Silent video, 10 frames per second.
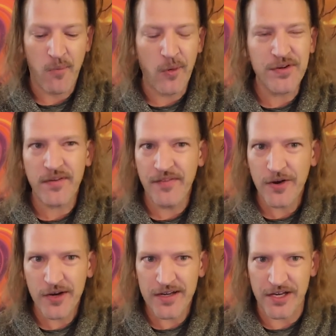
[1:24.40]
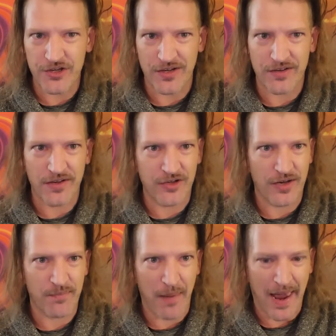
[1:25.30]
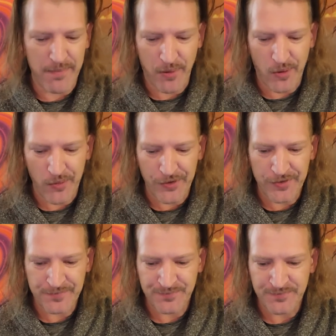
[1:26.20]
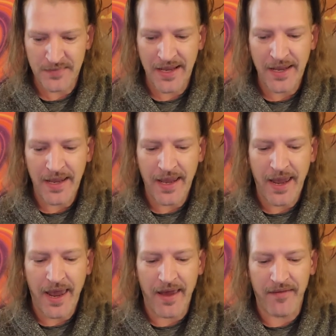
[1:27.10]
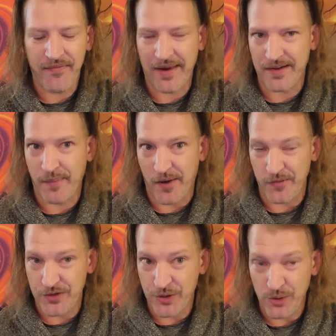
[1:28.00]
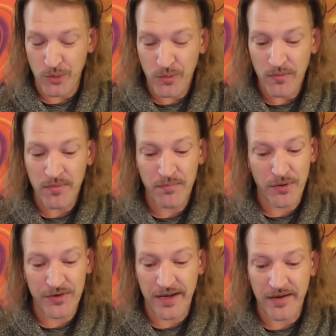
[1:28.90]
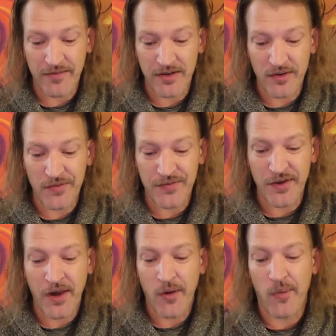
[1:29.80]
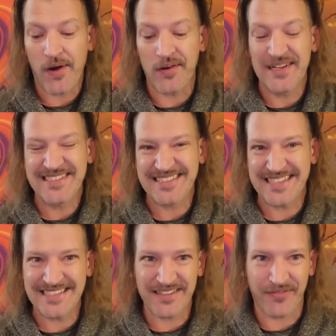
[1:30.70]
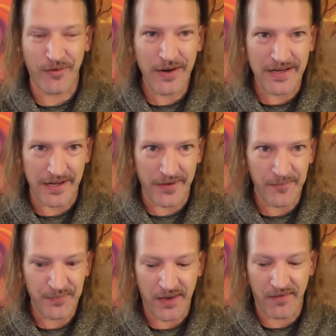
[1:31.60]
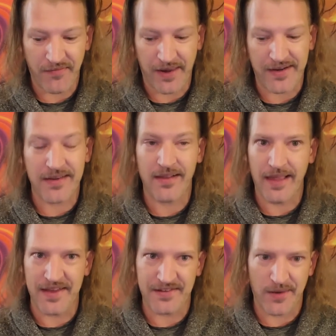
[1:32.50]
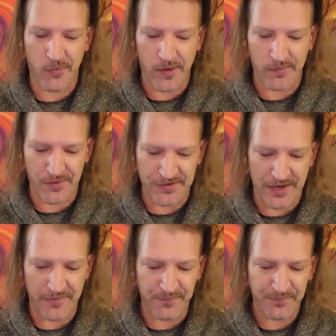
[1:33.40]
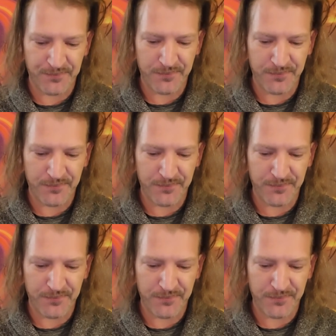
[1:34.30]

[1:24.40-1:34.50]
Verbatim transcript: More severe conditions such as bipolar affect about two percent of adults, while schizophrenia affects less than one percent.